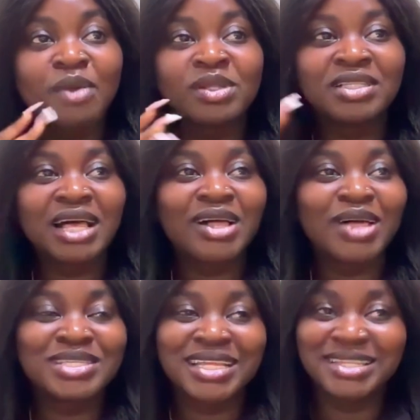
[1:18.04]

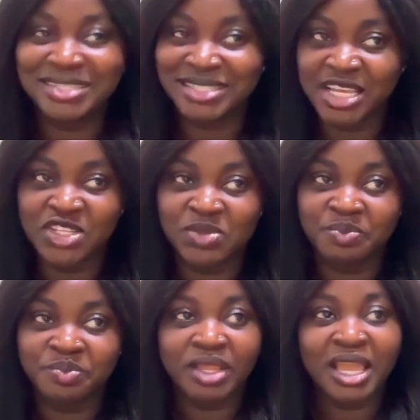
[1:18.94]
will set the stage,
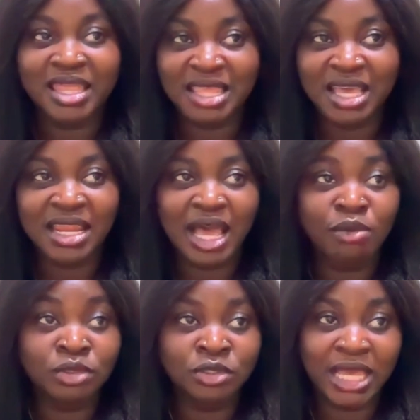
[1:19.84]
and then I
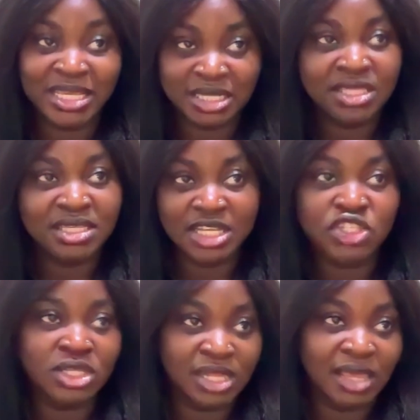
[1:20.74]
will exit the stage
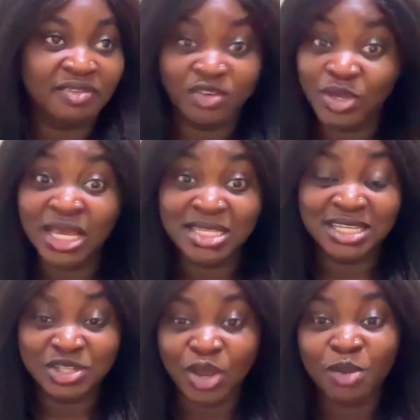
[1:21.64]
to the left, and you guys
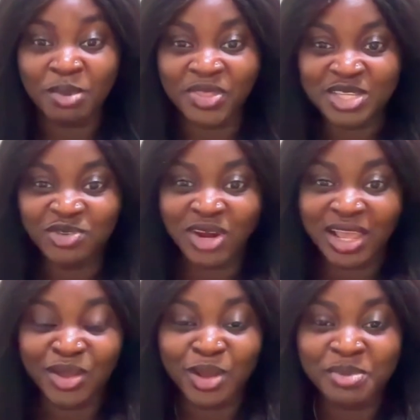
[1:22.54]
can talk about this for
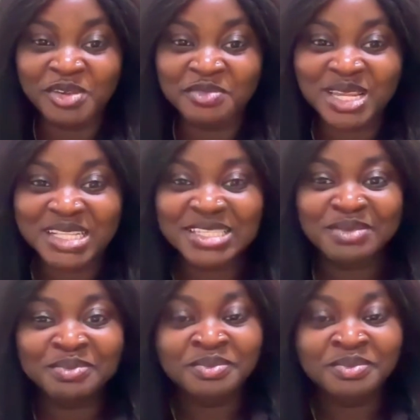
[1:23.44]
like a couple of minutes.